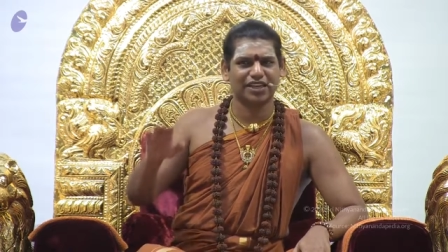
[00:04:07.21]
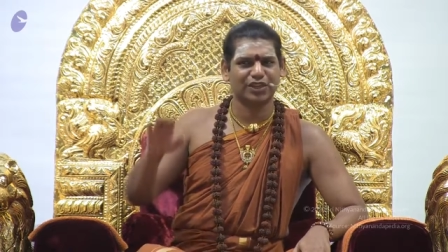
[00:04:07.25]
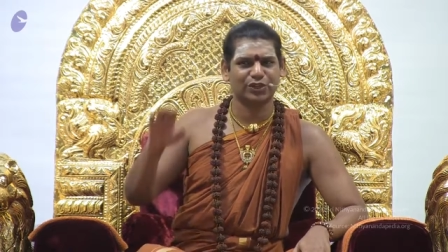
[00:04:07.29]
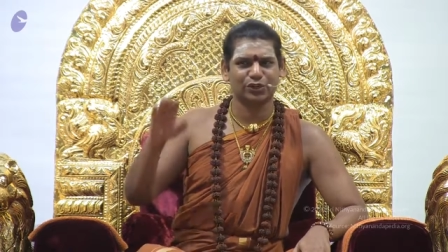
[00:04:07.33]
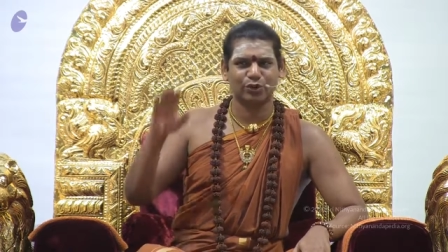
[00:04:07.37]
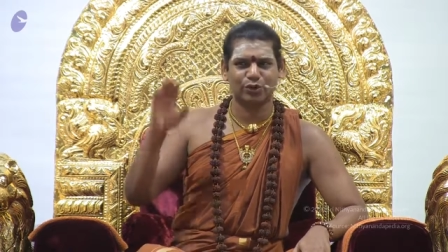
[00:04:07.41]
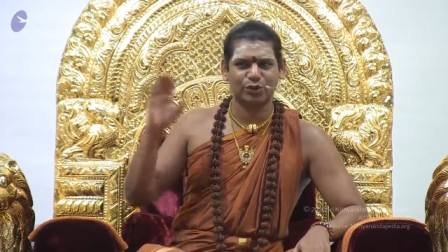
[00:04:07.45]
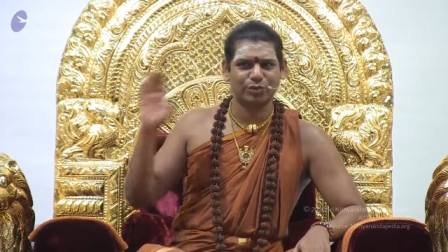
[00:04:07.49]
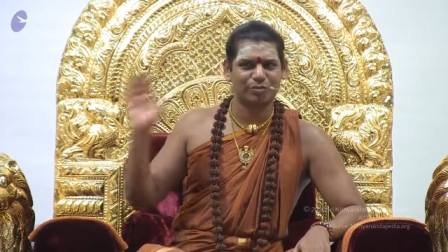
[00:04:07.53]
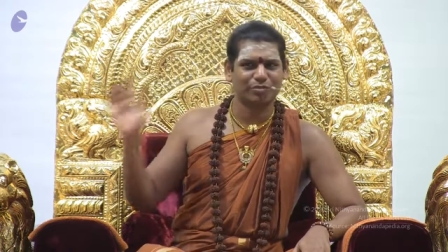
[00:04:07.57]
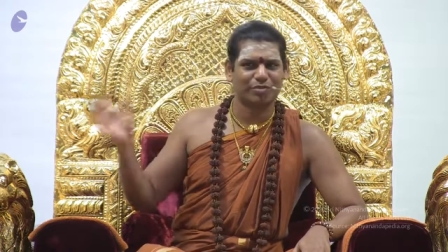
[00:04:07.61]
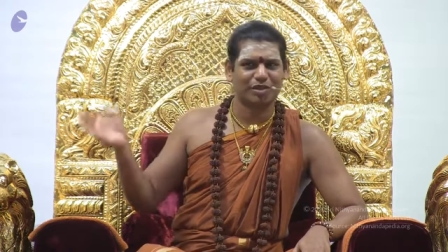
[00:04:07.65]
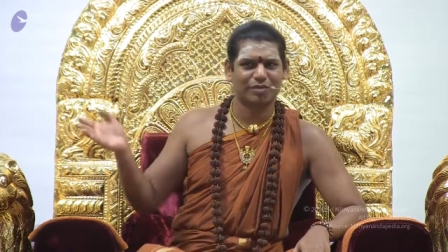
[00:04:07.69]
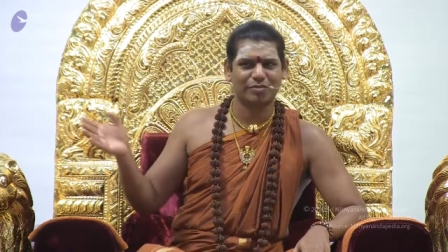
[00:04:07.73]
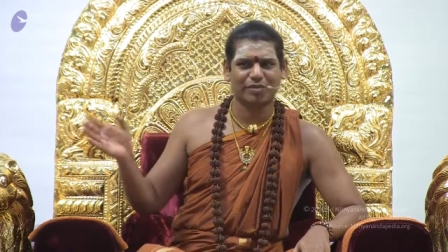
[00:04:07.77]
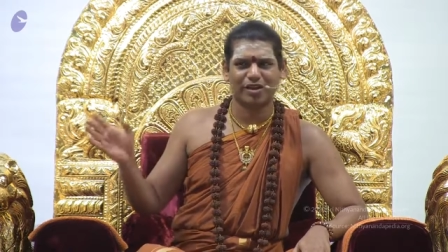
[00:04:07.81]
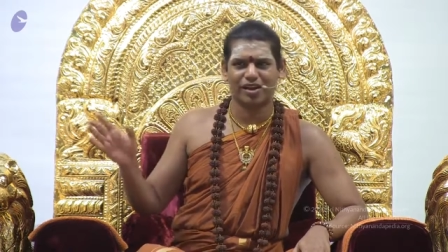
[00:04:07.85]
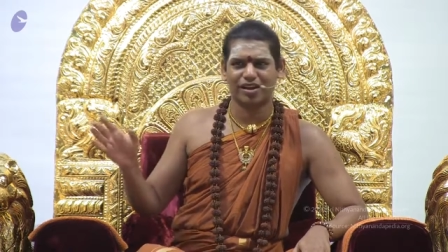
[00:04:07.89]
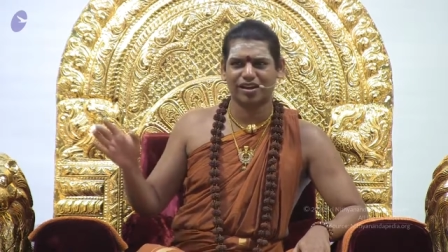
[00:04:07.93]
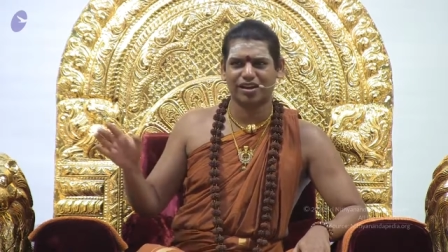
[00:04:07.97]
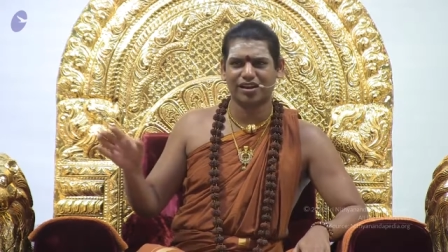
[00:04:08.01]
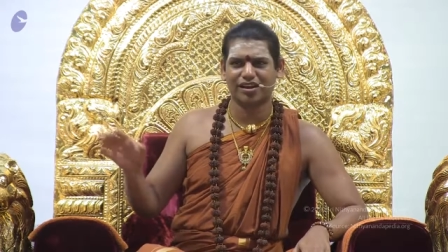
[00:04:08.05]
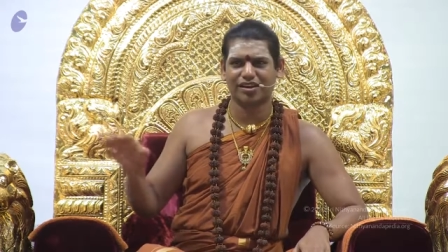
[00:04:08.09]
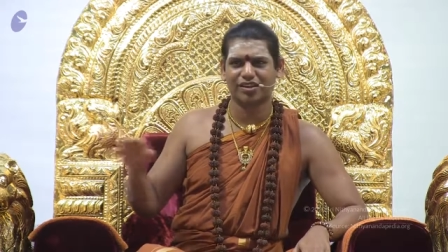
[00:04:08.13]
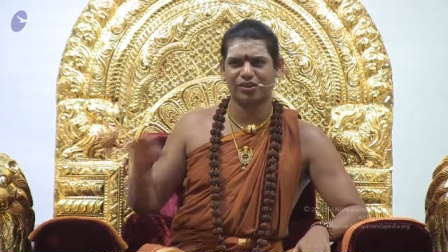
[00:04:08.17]
don't be
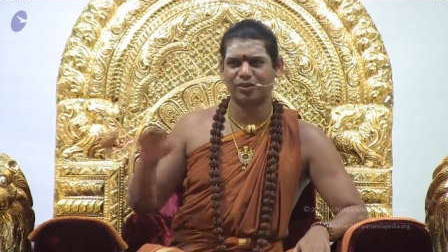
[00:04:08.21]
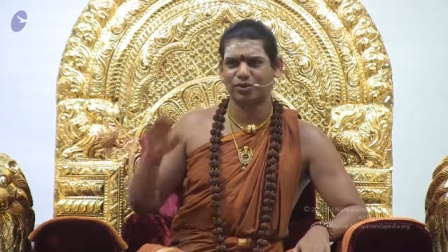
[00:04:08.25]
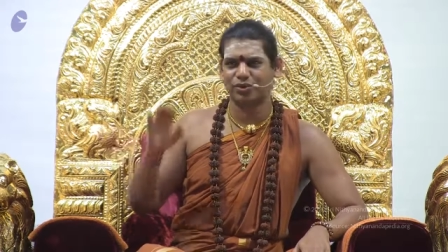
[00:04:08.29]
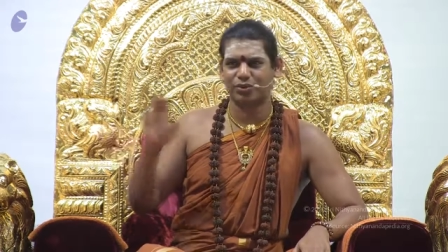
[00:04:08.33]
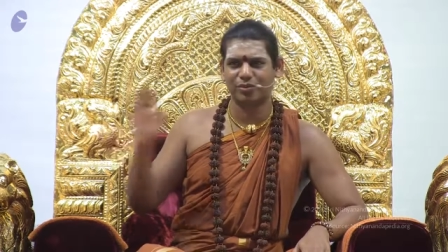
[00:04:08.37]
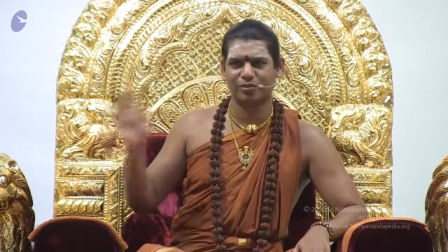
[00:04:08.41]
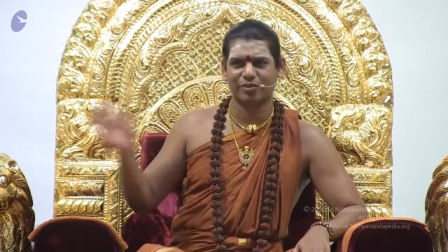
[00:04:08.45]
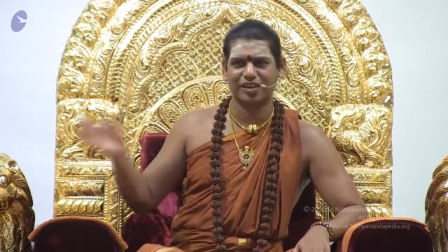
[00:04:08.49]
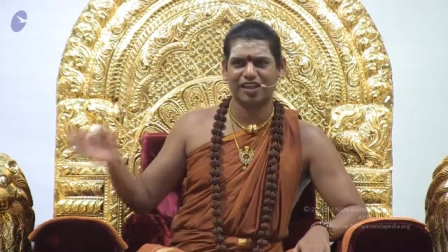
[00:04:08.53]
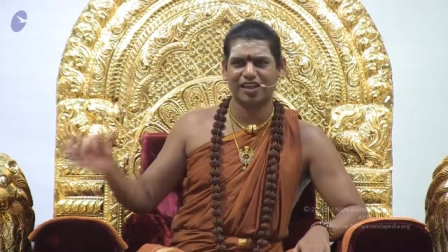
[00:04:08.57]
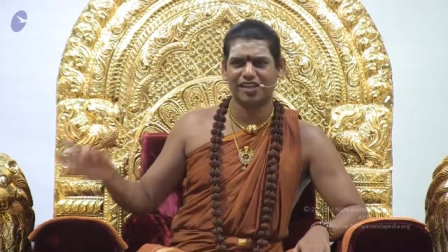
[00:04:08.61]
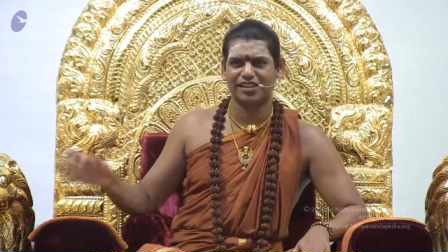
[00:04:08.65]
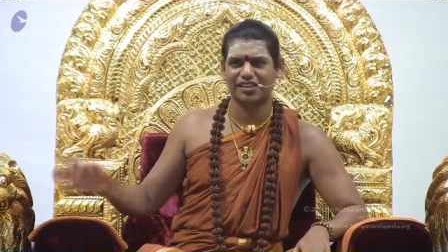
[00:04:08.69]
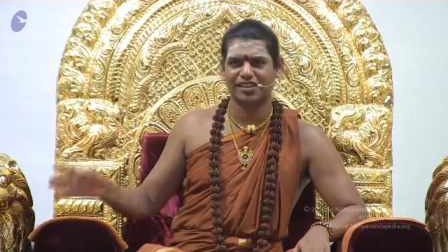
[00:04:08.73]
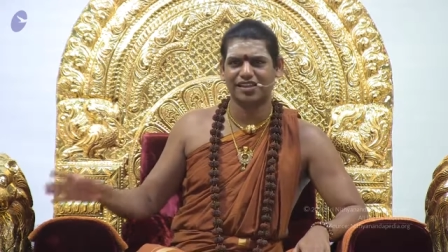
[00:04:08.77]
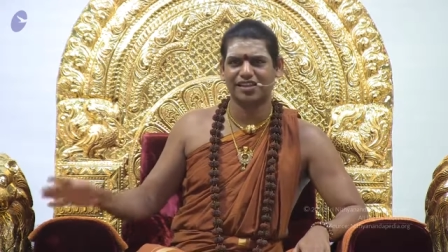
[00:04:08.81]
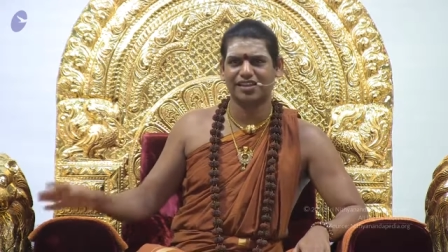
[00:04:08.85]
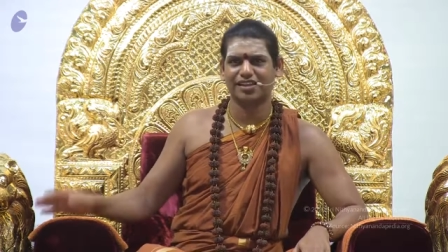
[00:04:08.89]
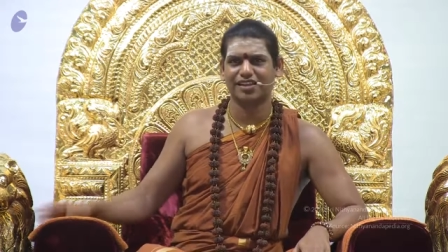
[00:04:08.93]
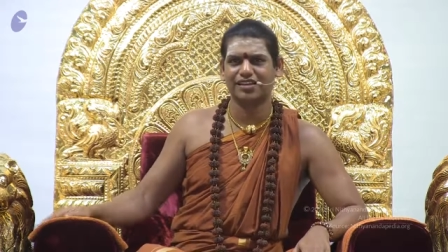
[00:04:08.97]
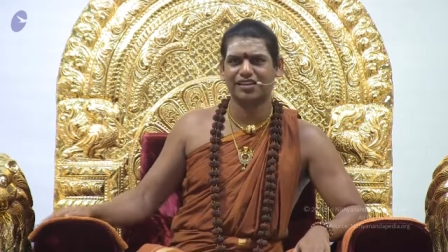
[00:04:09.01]
moral, don't be ethical.